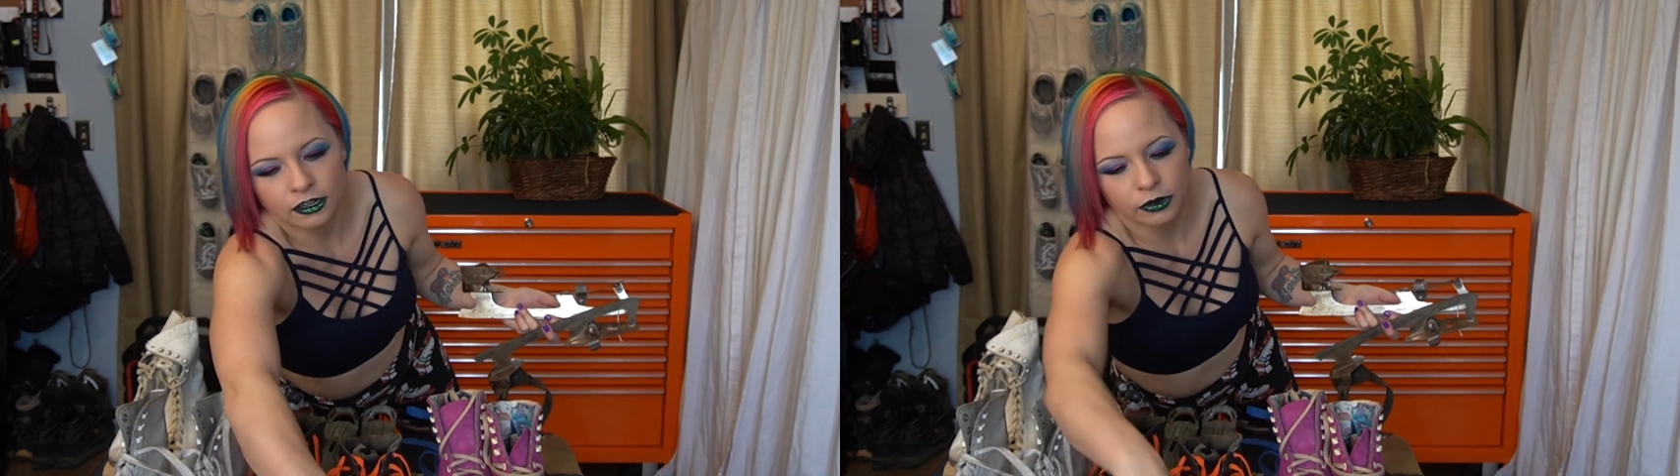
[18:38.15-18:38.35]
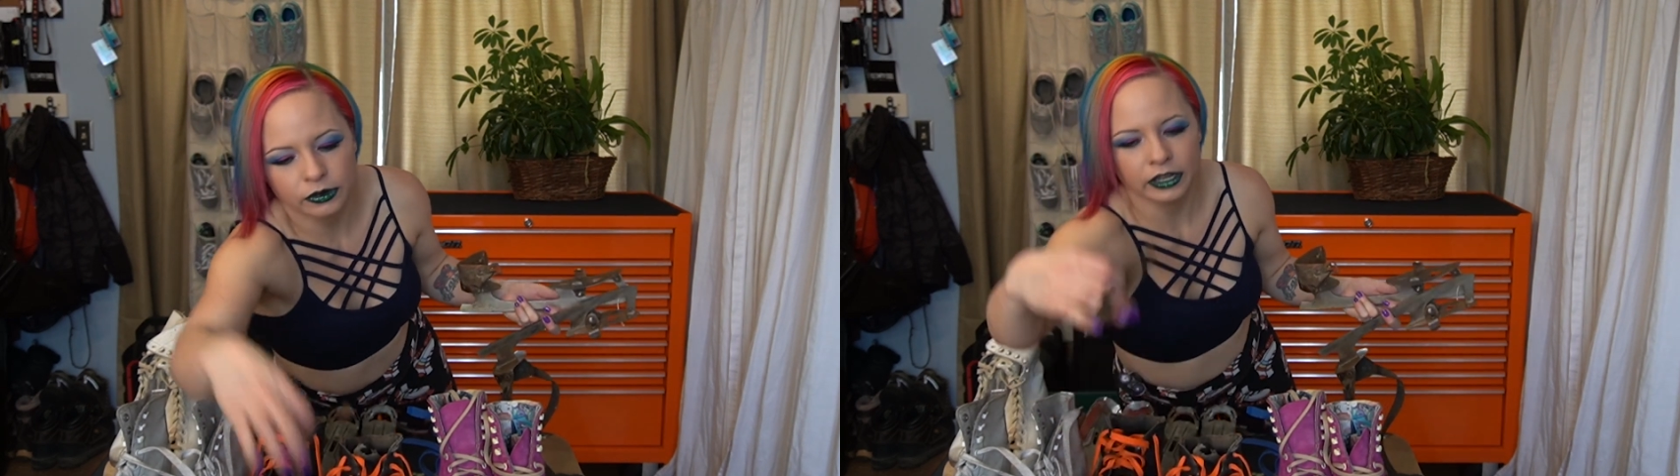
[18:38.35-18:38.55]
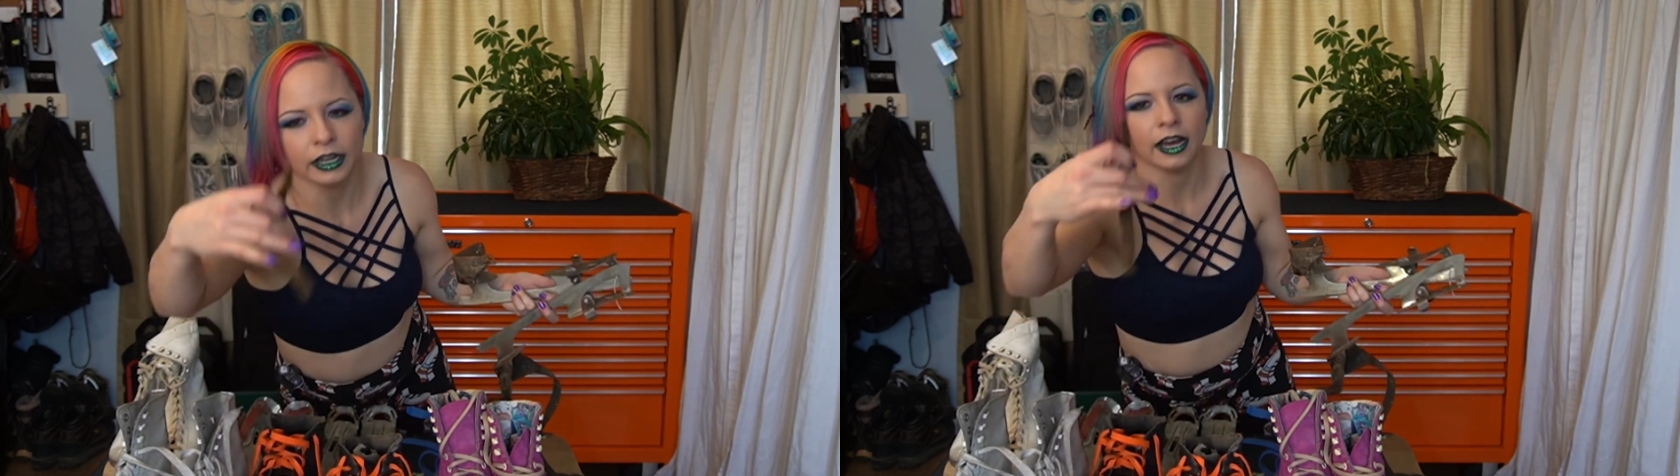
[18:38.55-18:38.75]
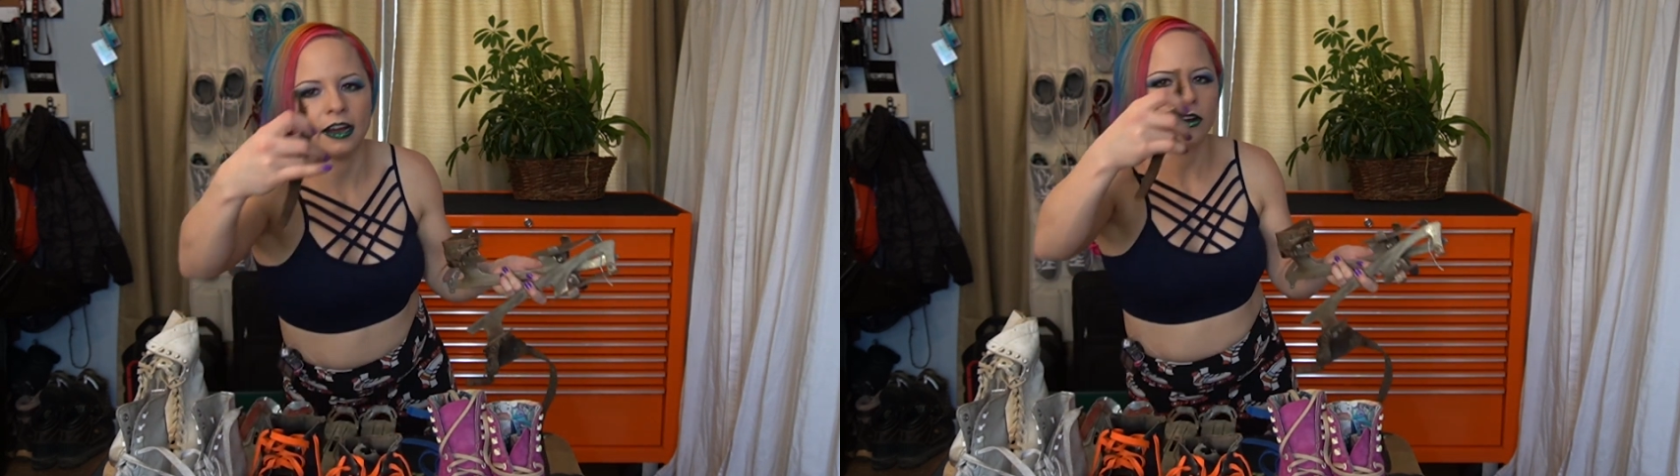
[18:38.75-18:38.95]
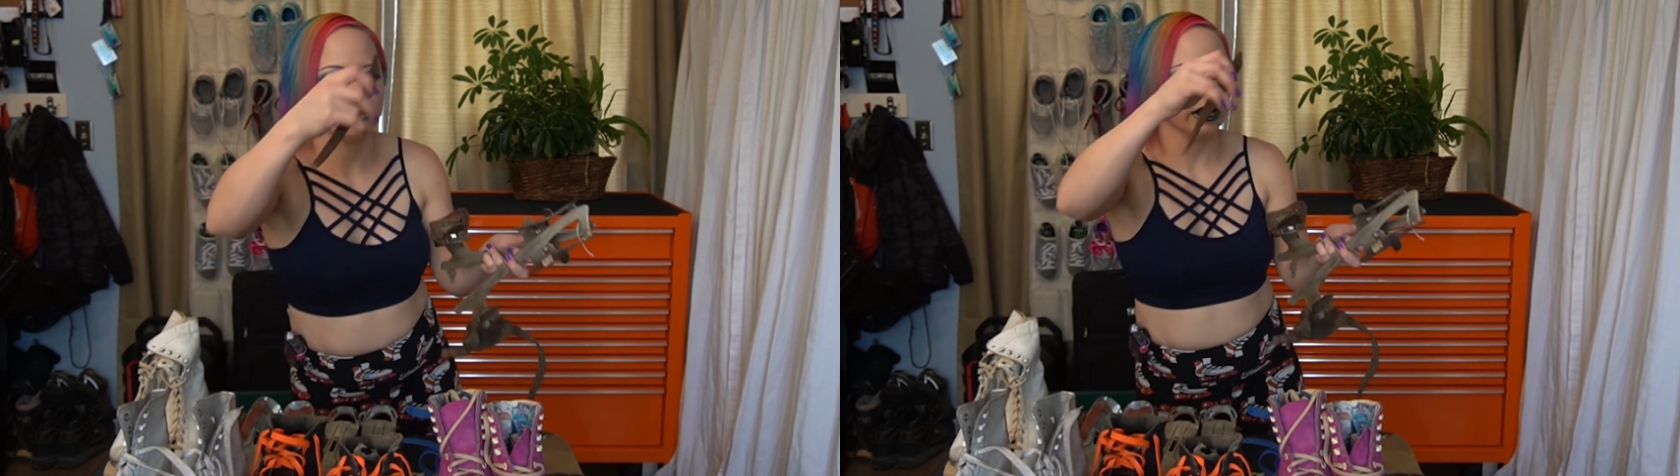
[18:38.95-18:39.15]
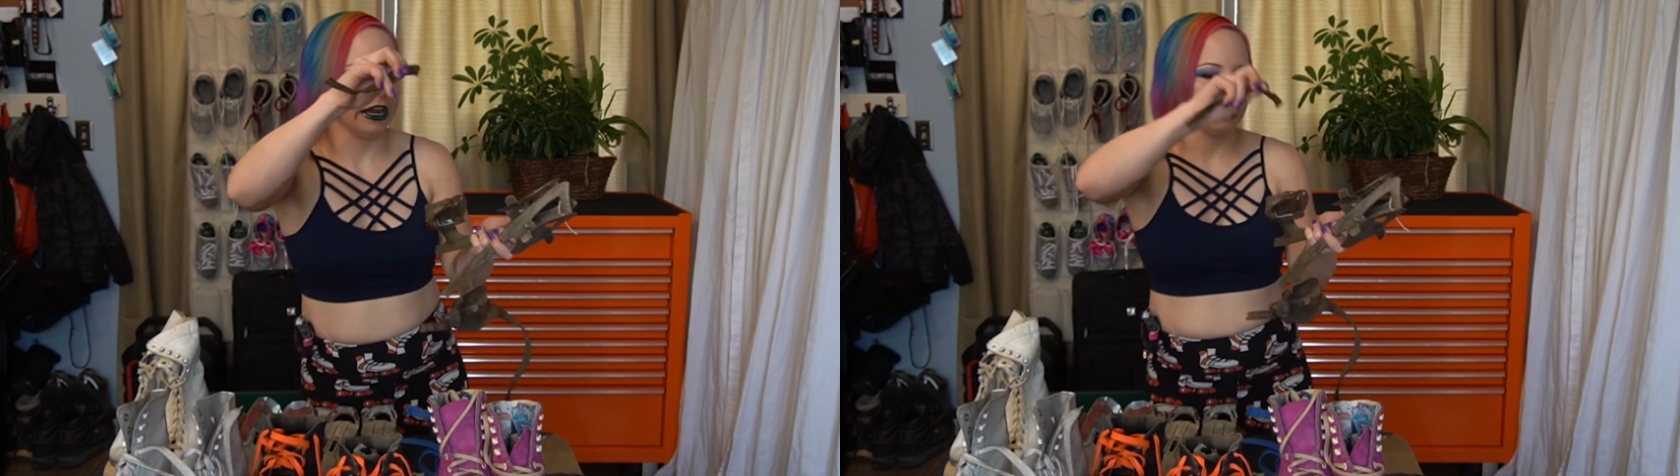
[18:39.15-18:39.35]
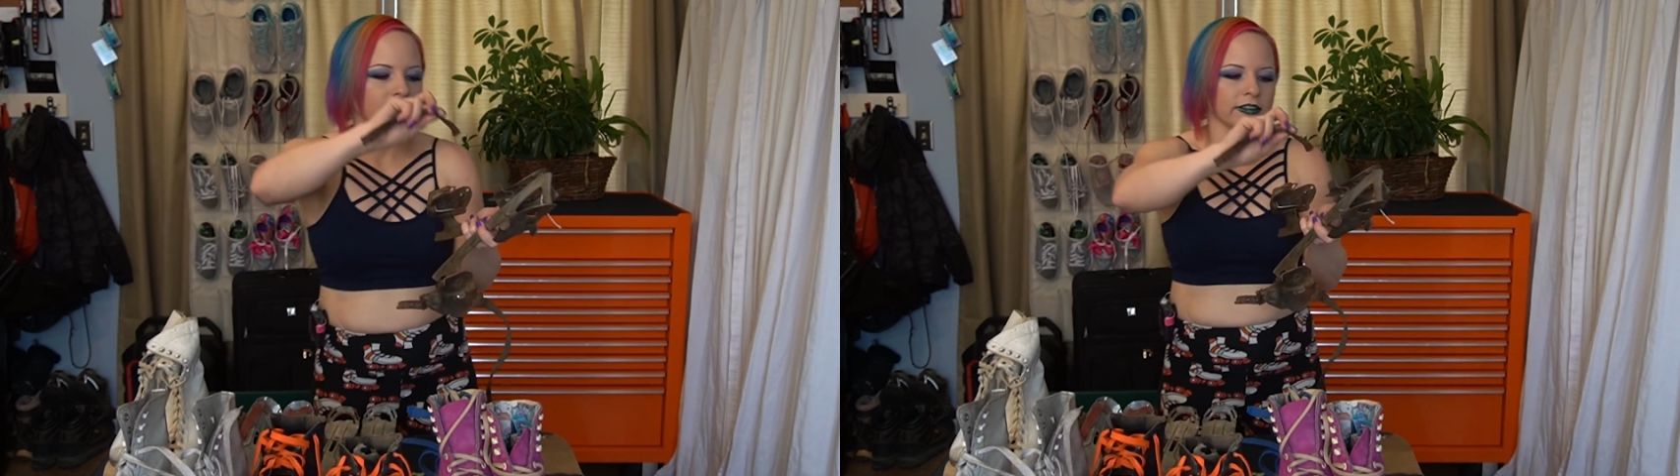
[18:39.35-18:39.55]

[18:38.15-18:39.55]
Oh yeah, okay.